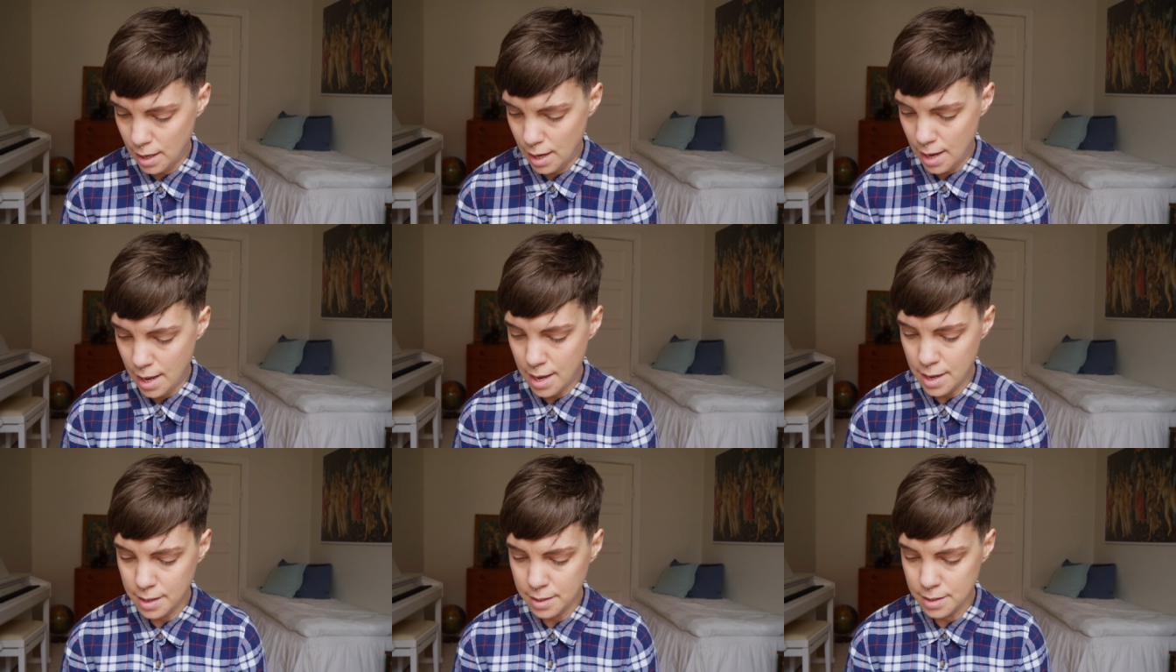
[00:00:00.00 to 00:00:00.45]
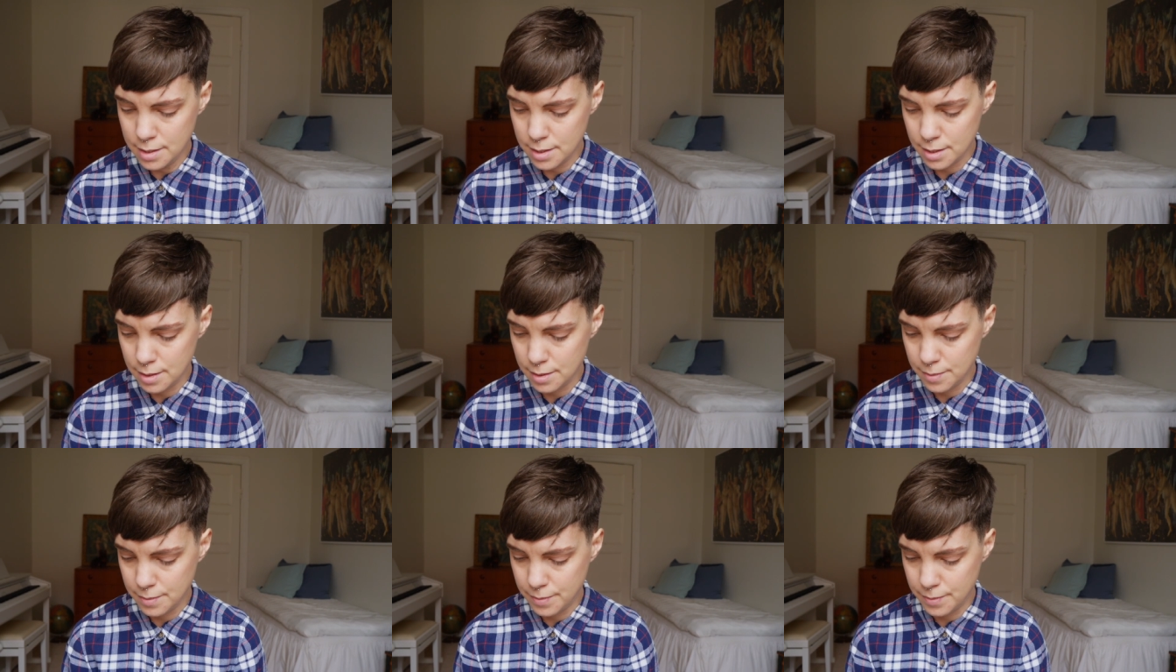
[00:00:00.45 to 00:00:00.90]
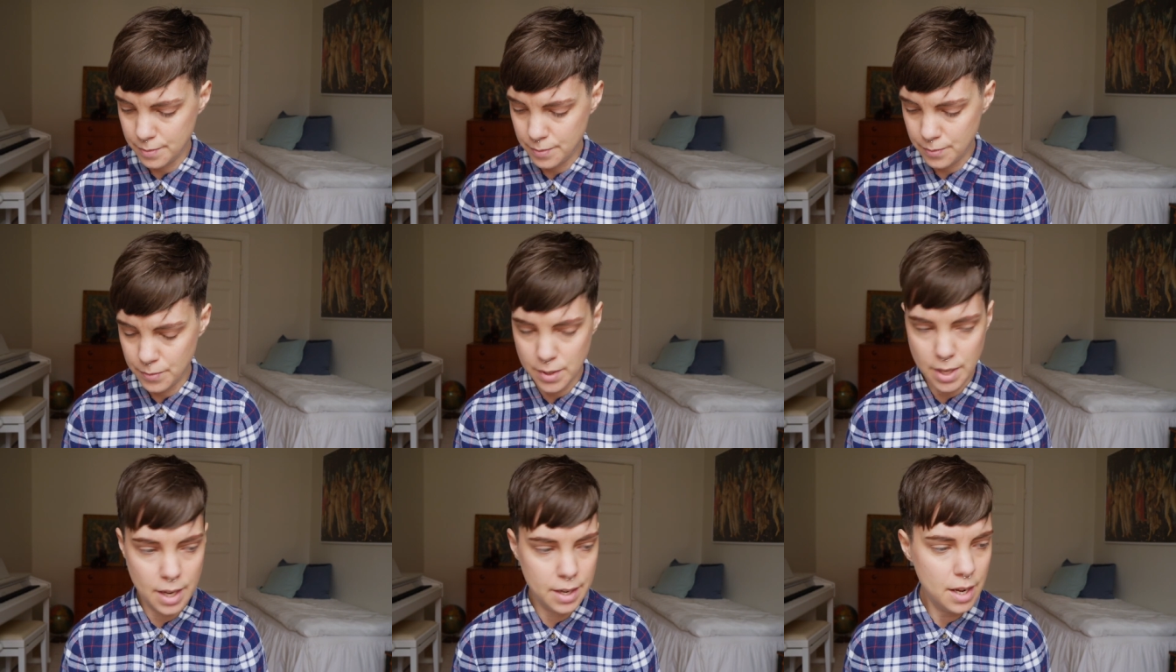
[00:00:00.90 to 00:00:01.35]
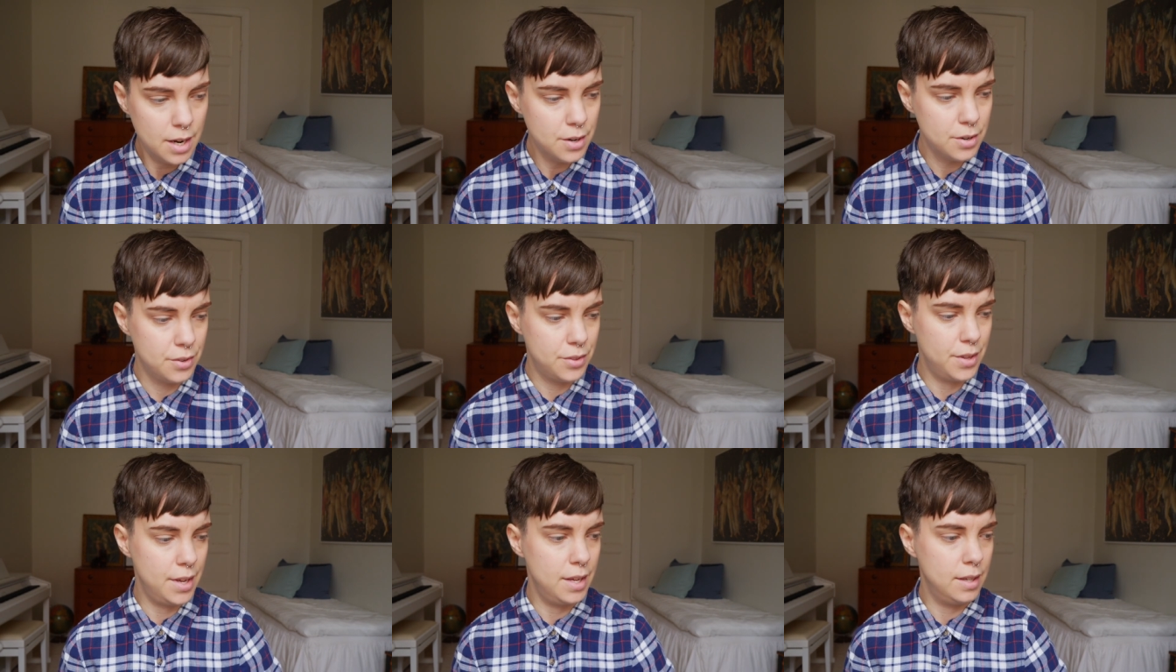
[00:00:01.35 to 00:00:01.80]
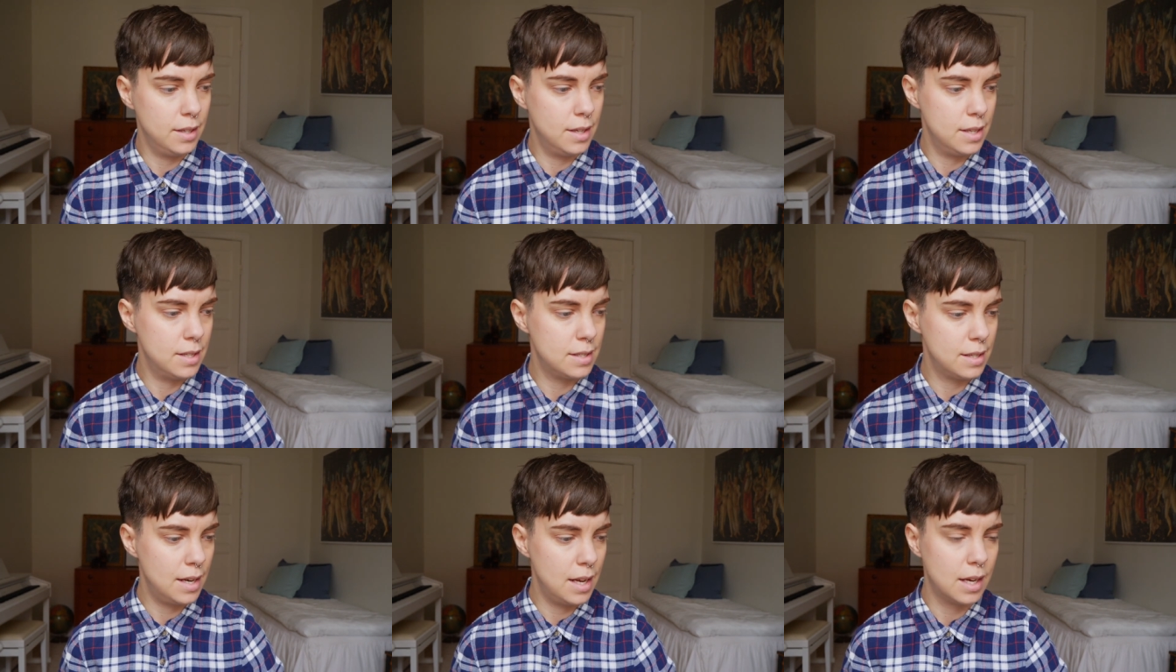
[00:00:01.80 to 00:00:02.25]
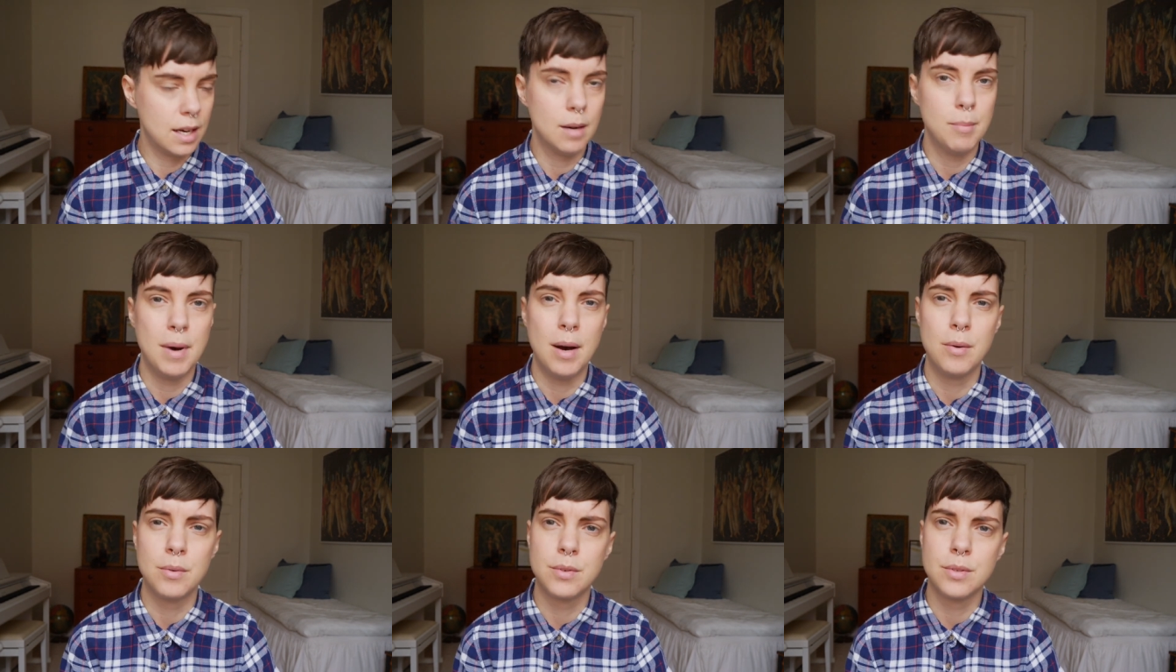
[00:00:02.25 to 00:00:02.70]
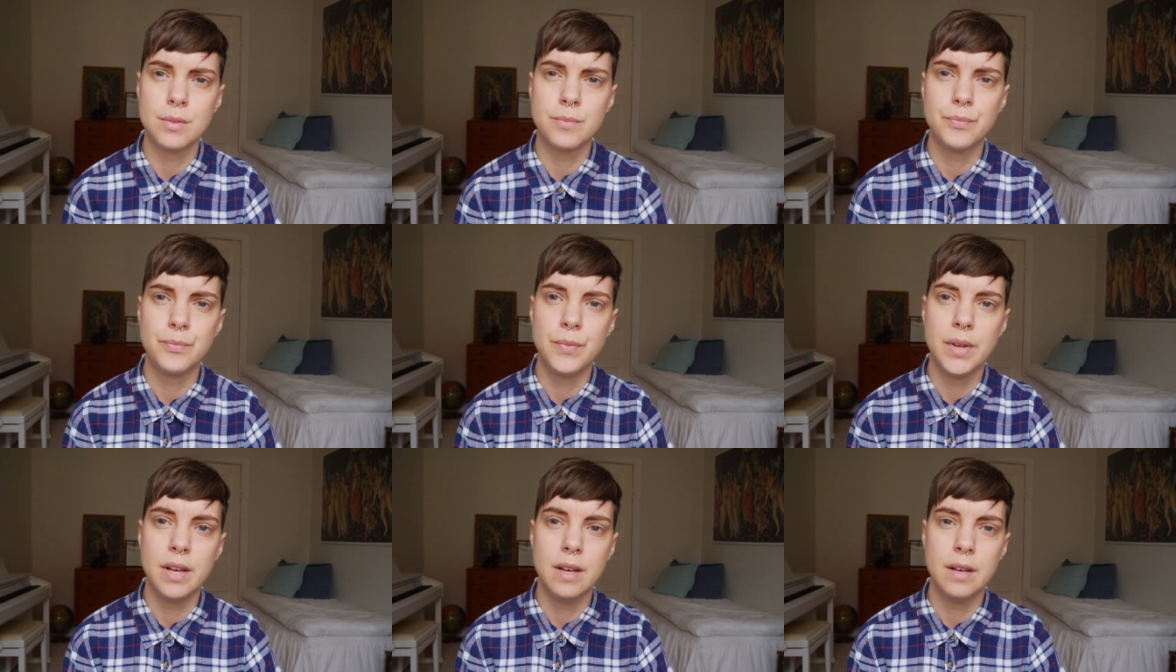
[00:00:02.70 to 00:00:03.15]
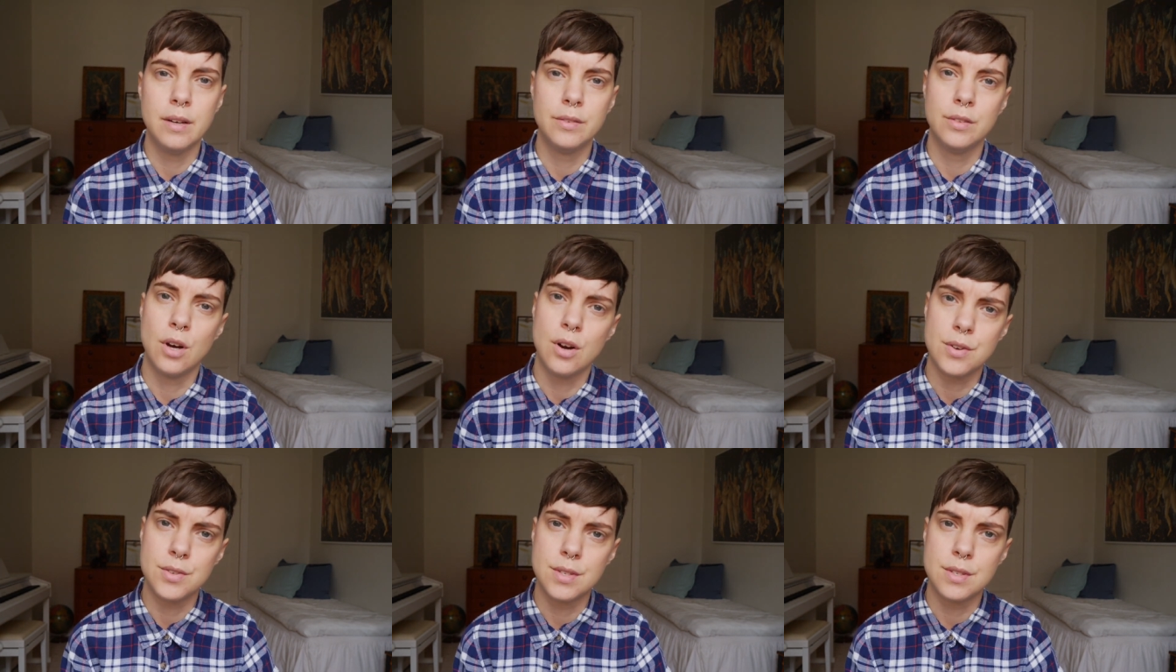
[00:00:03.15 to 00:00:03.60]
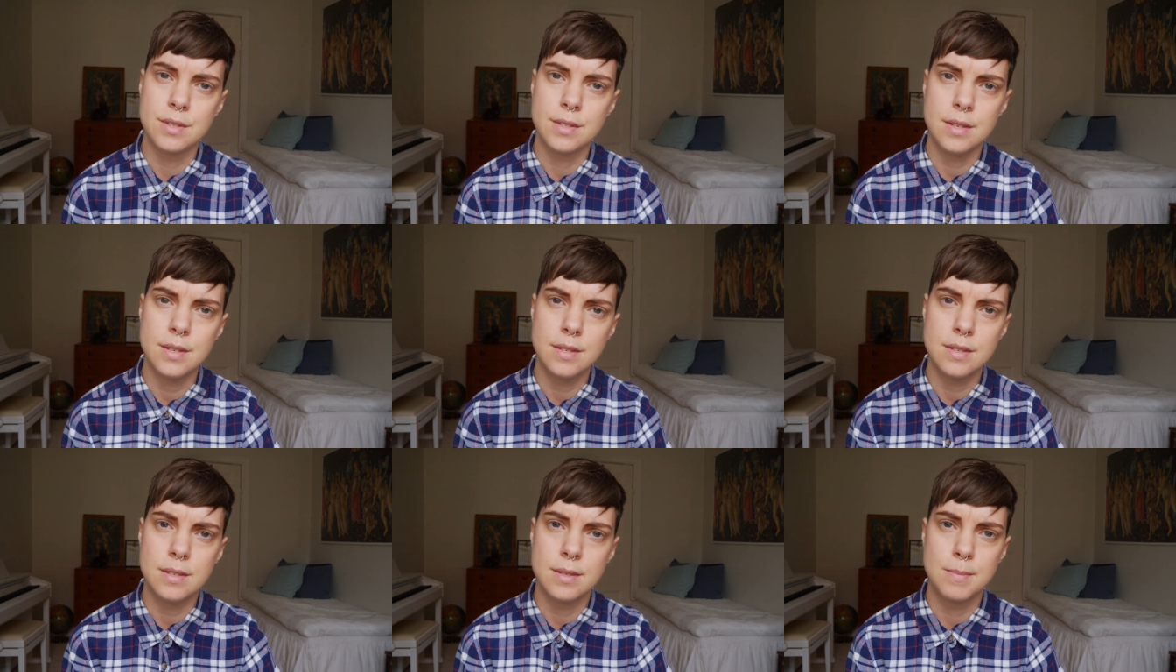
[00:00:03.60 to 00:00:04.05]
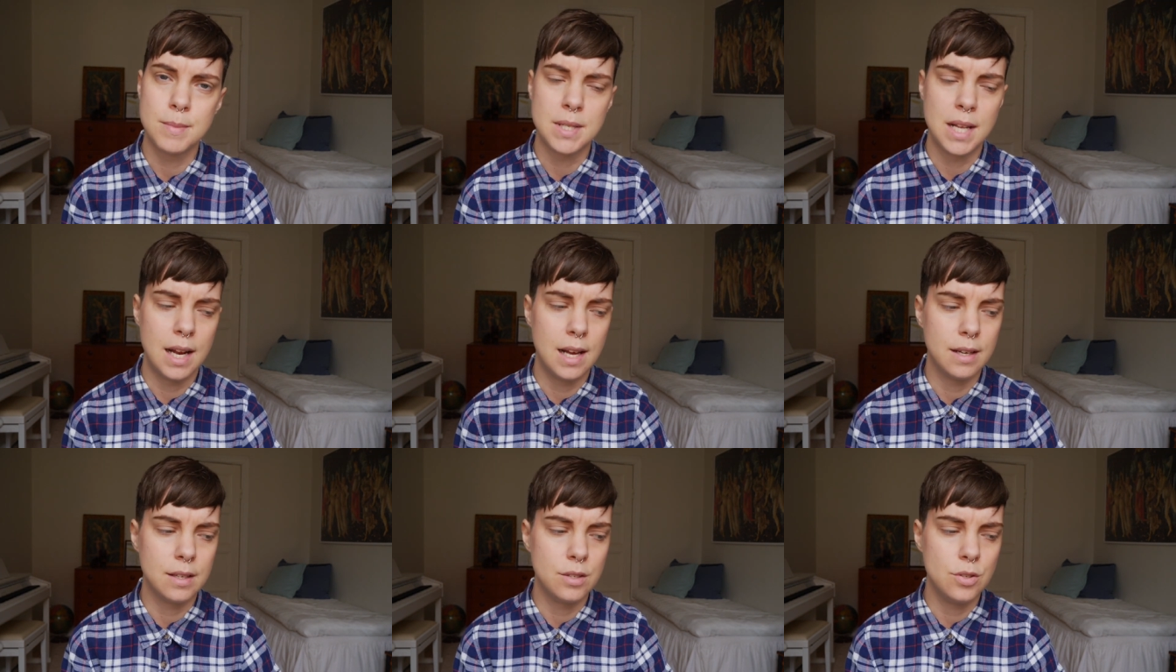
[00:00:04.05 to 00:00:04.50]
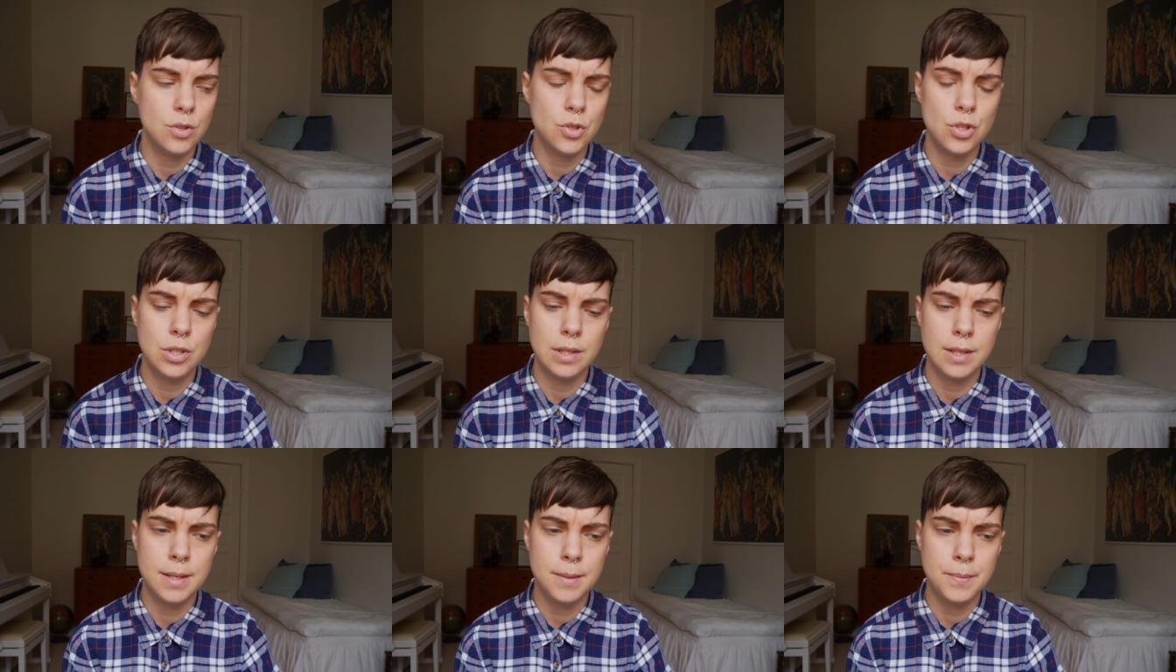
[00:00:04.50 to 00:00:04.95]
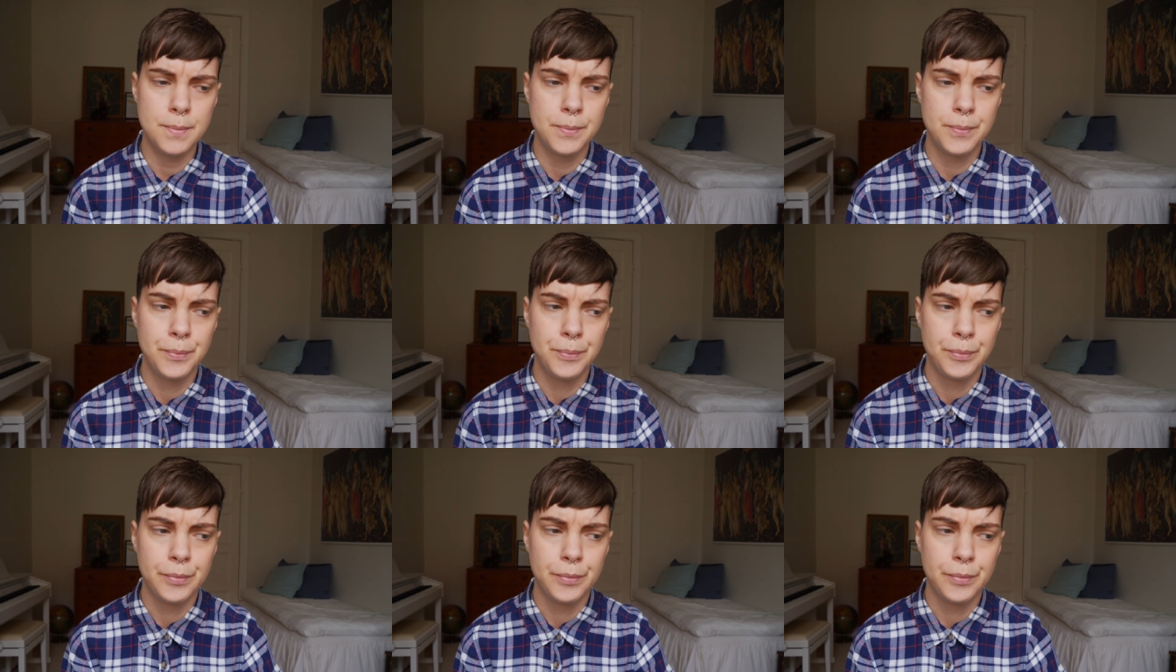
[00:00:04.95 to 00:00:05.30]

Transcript: And another thing is like about uh, narcissism, like usually